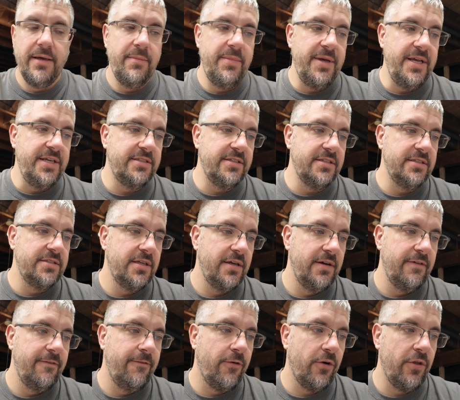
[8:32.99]
pieces
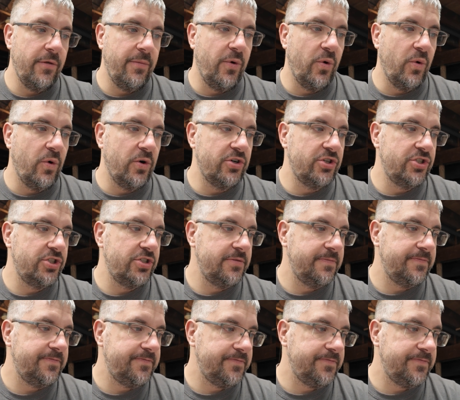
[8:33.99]
for the Porsche.